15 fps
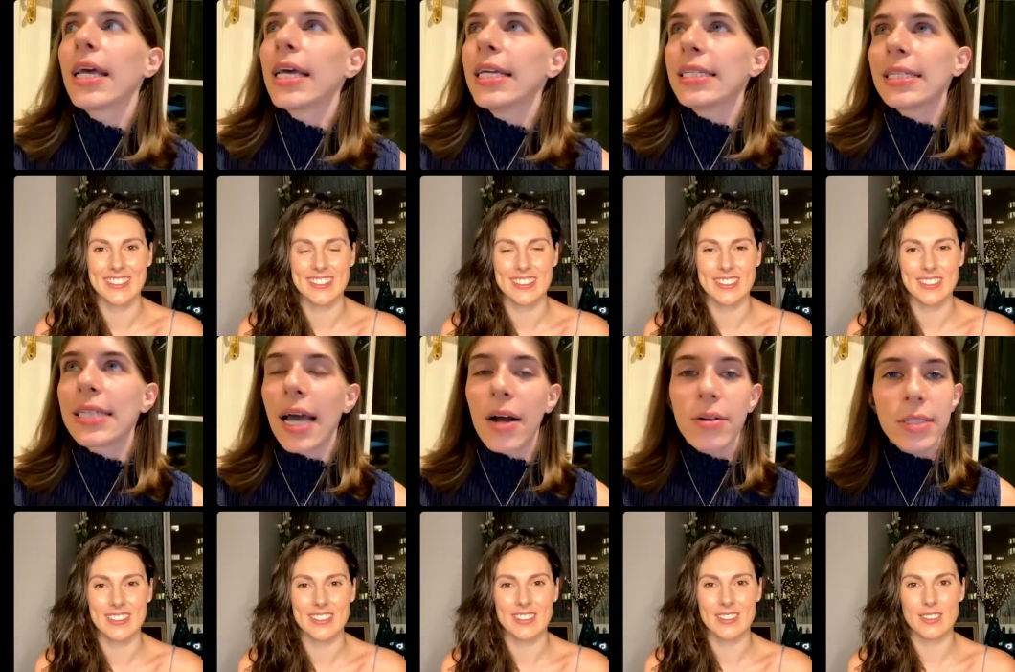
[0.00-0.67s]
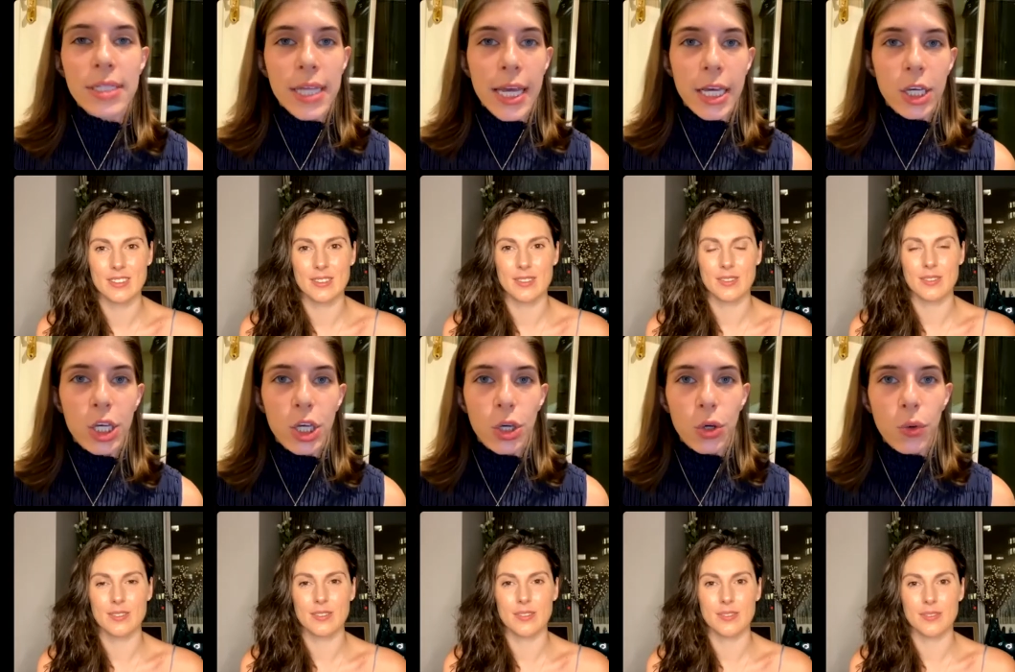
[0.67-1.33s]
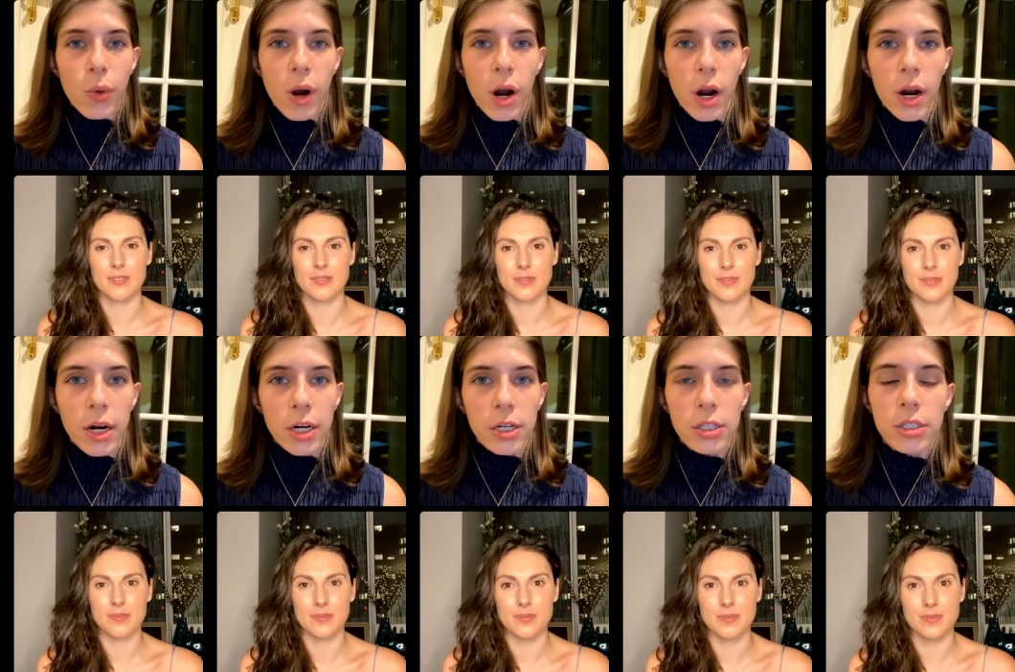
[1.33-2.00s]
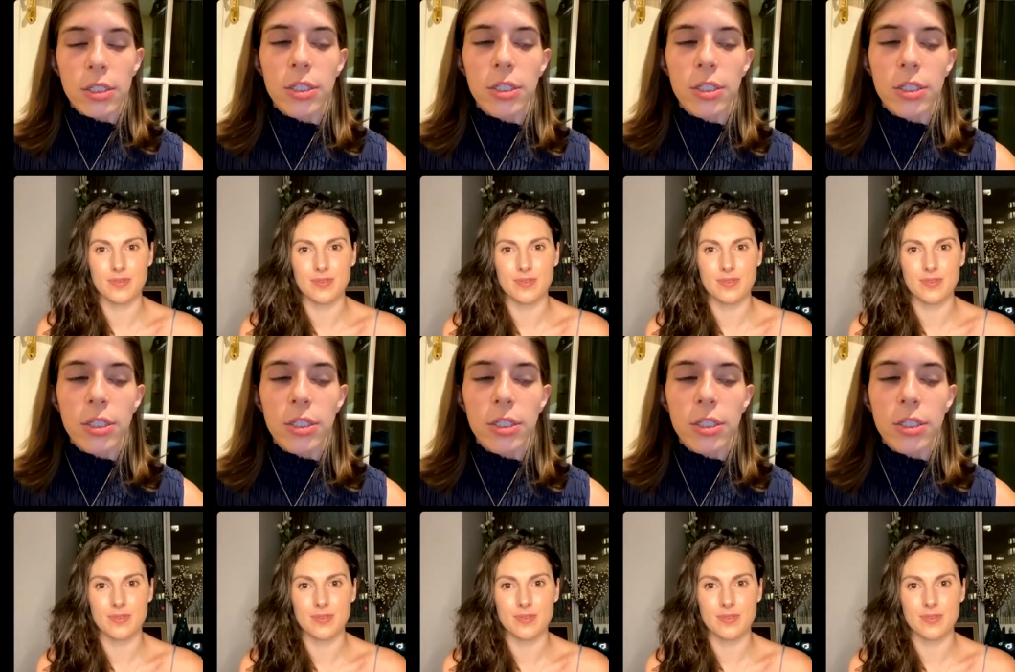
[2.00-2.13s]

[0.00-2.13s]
Speaker 1: it sounds like you are